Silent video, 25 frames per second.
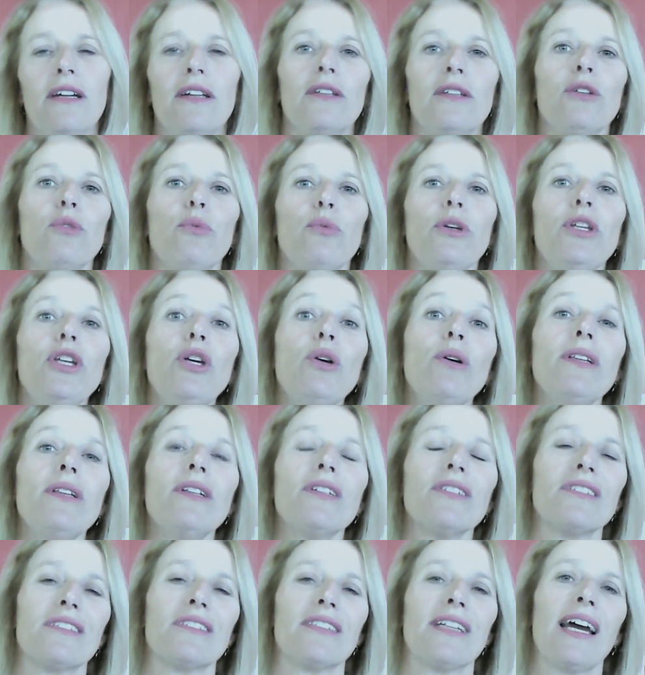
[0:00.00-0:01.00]
So when you
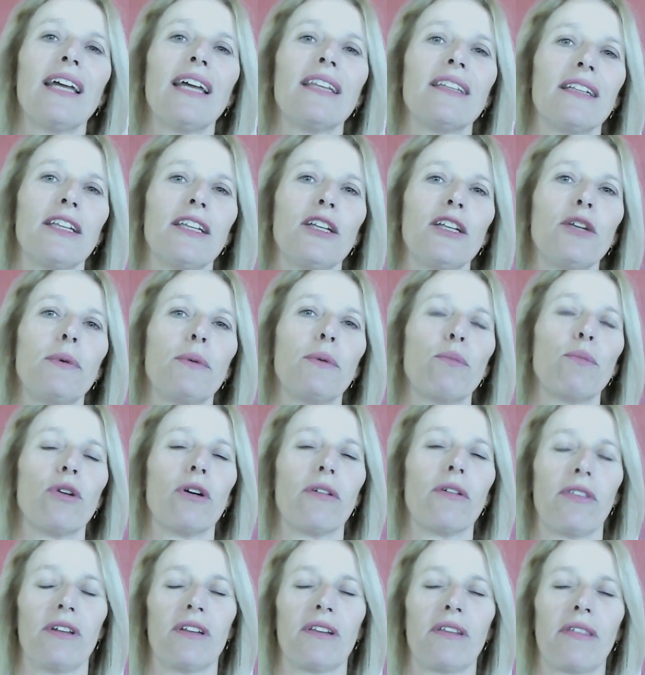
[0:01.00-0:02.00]
understand a little bit
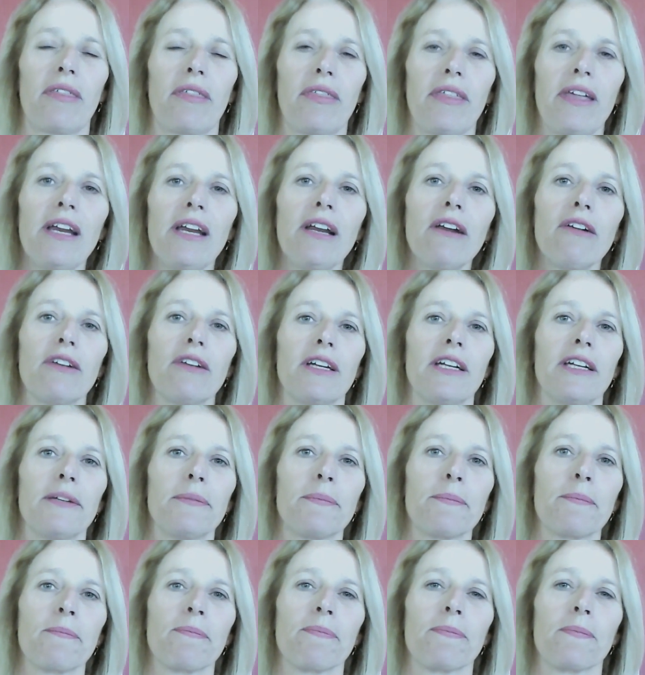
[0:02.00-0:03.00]
more of this theory,
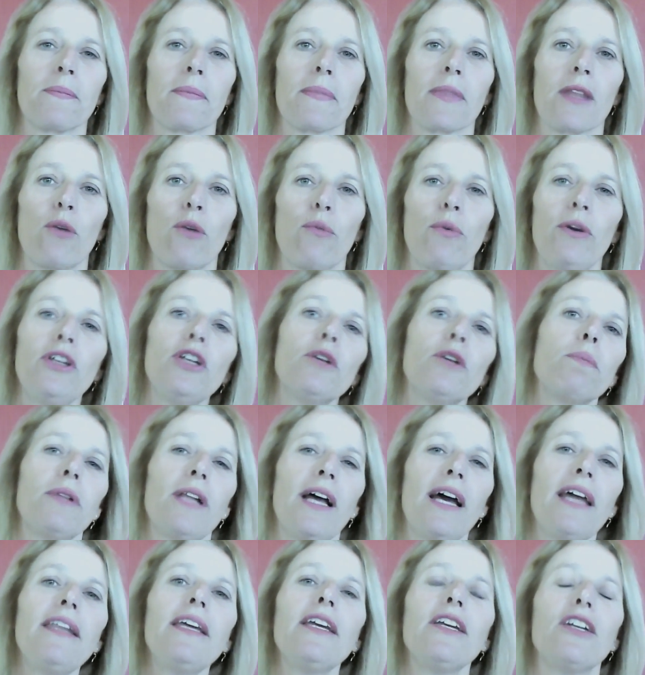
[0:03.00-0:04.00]
when you're
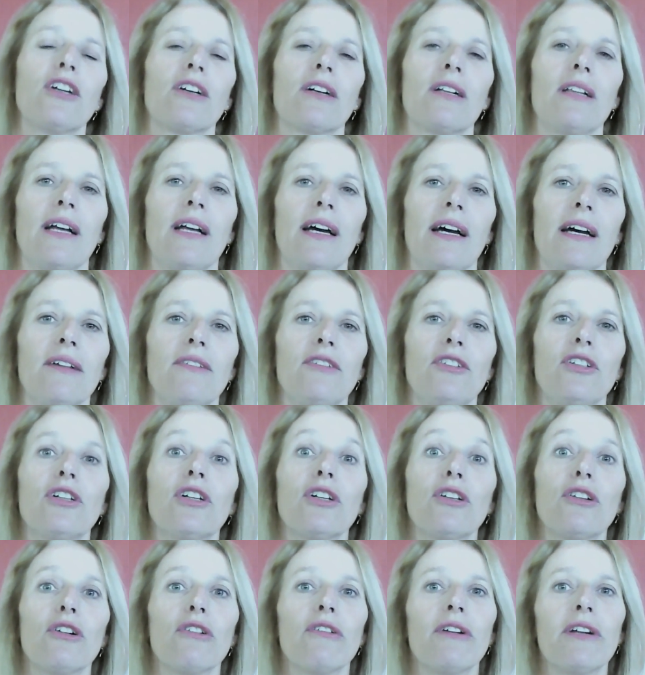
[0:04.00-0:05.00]
planning your class, you
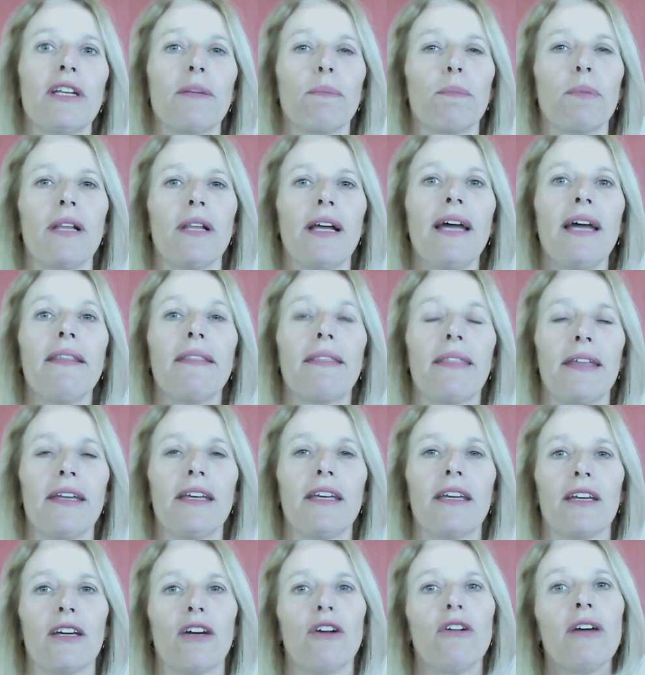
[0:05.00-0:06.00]
can already plan
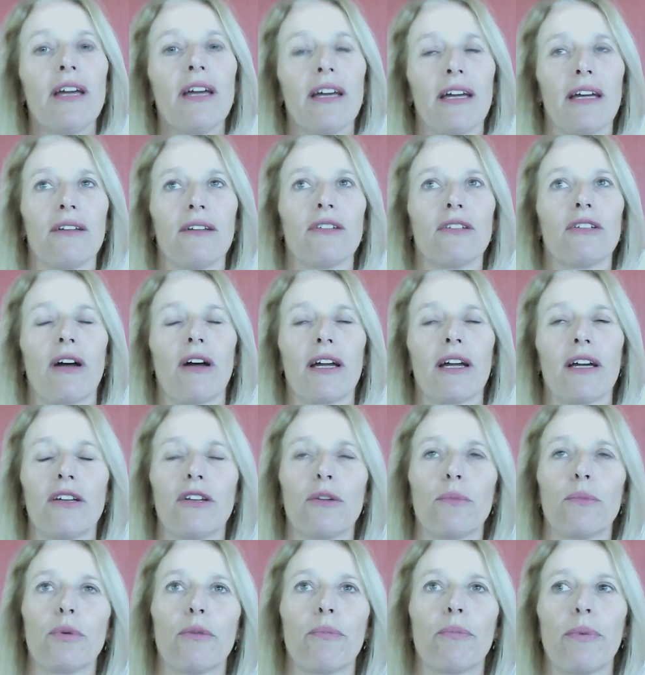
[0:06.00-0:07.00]
thinking, okay, so I'm going
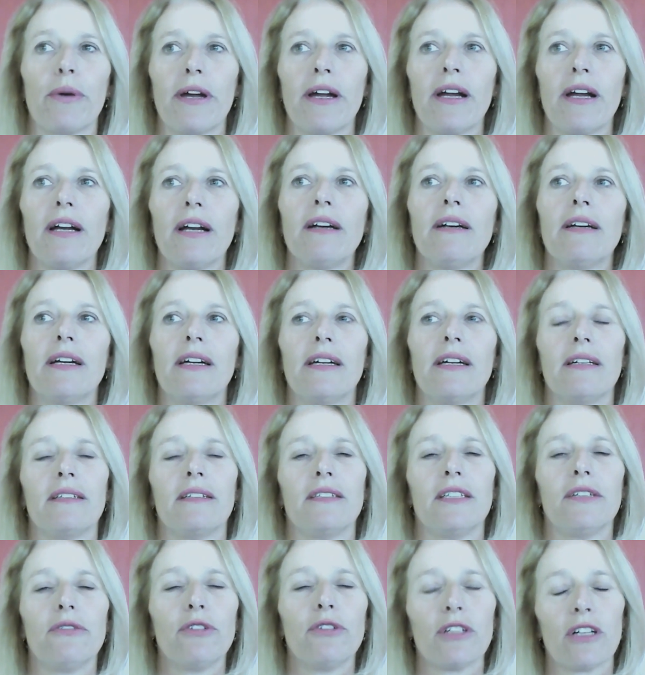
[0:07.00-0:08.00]
to prepare
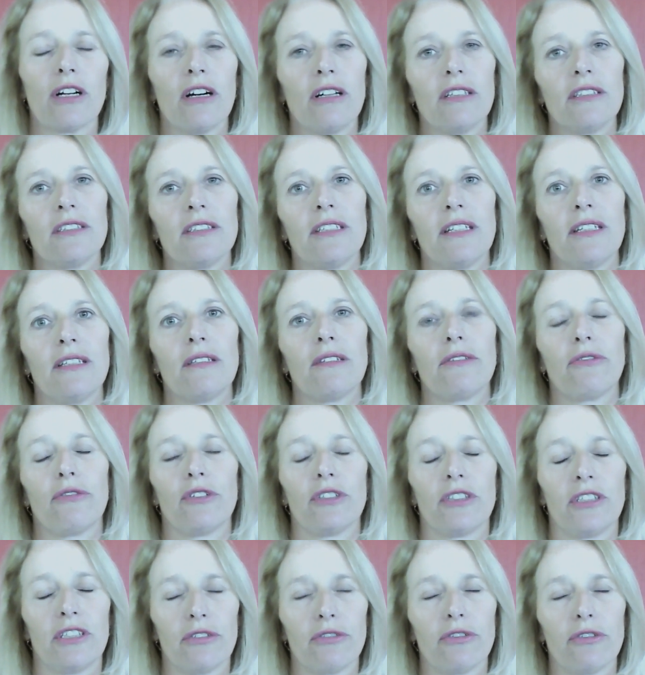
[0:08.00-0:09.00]
different contents
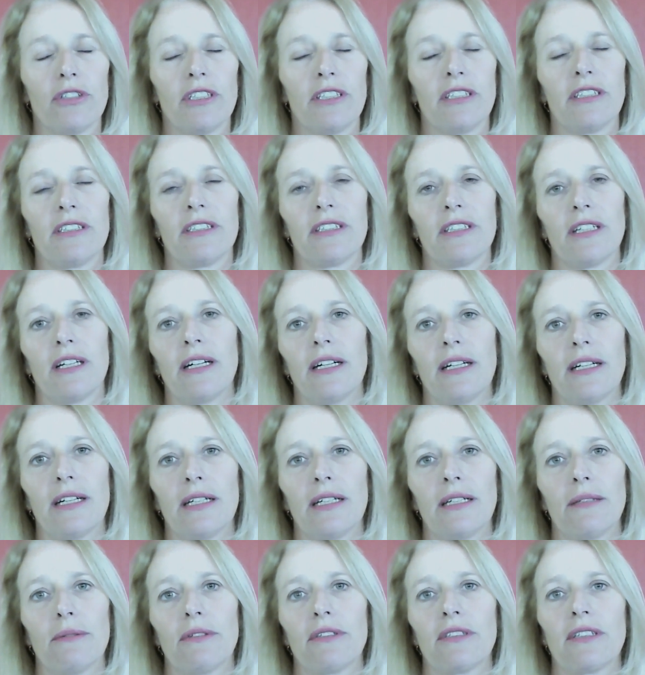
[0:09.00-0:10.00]
for different
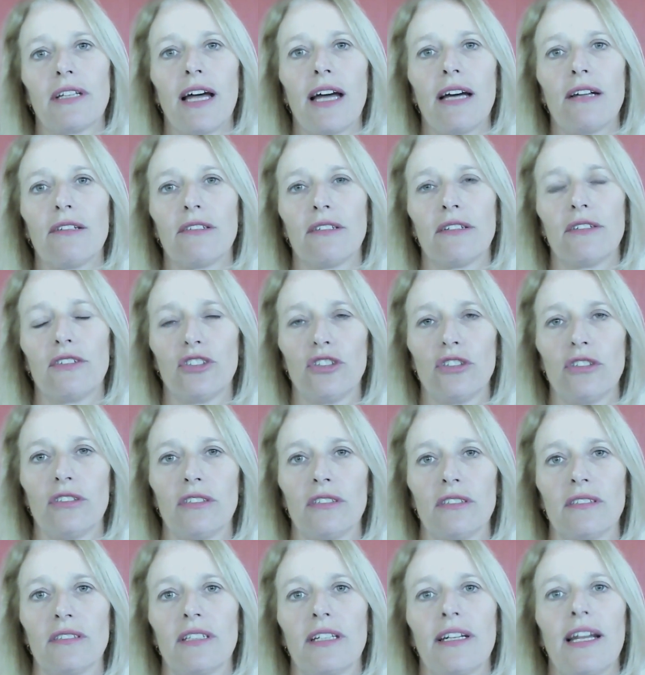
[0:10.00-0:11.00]
styles of
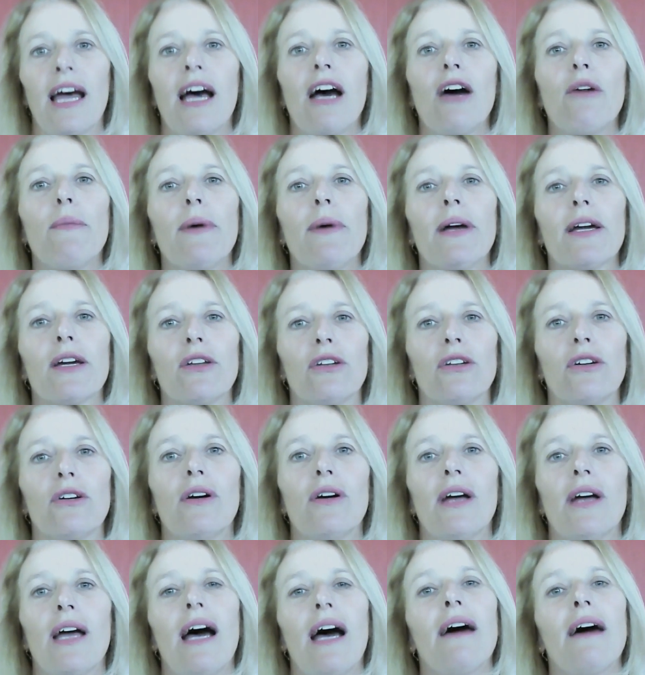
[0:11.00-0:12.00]
students, and how
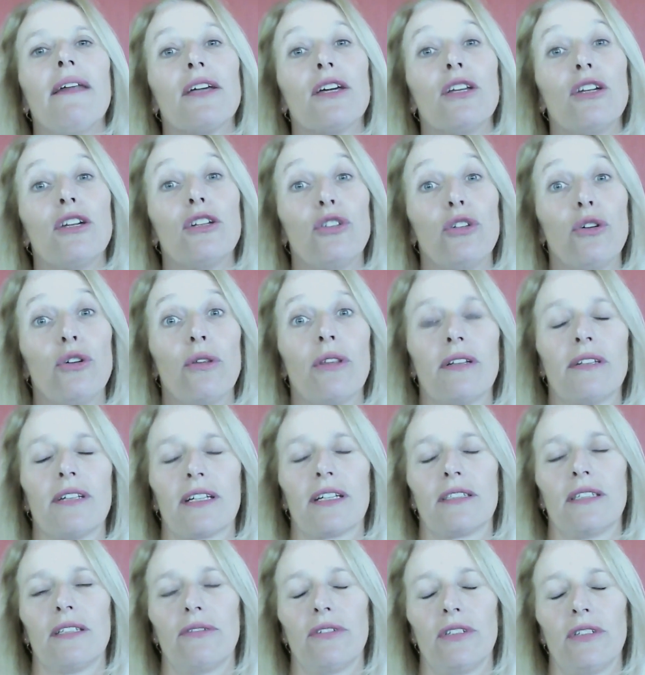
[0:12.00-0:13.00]
they're going to do this
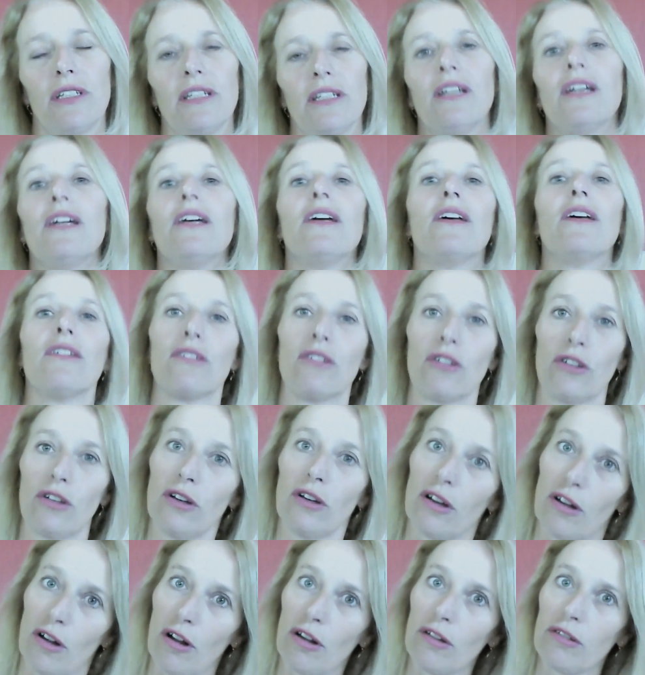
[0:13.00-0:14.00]
activity.
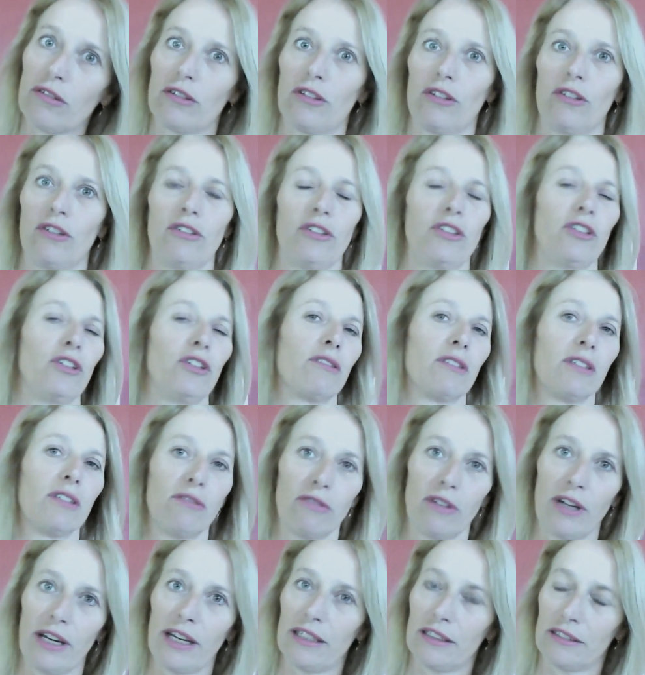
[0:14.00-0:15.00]
So also you can
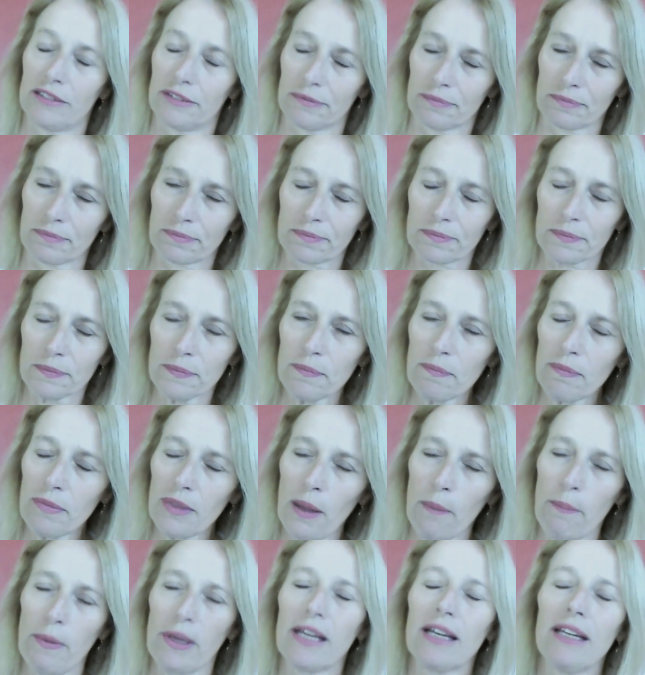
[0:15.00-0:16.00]

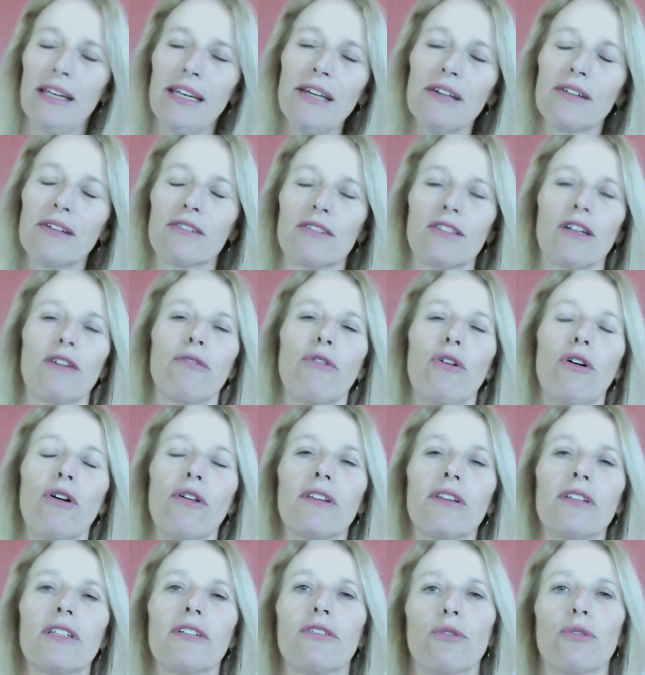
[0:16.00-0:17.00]
make a list of all
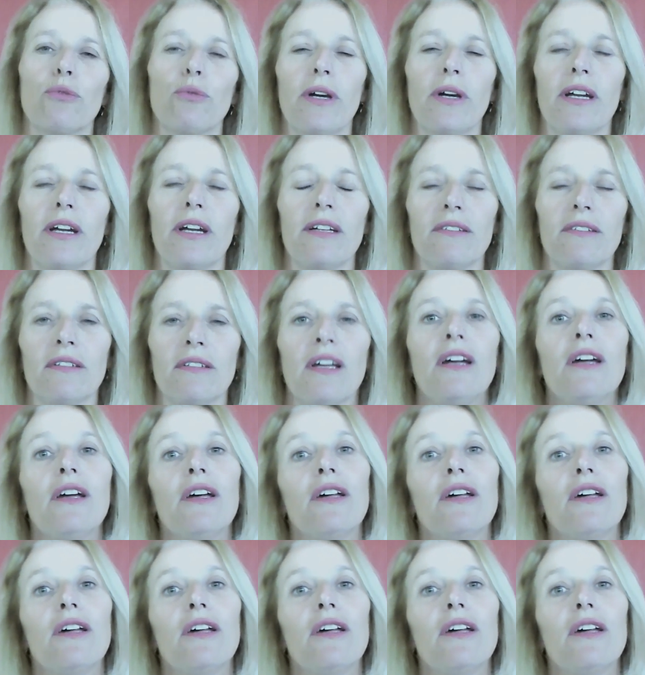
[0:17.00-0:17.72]
the different ways.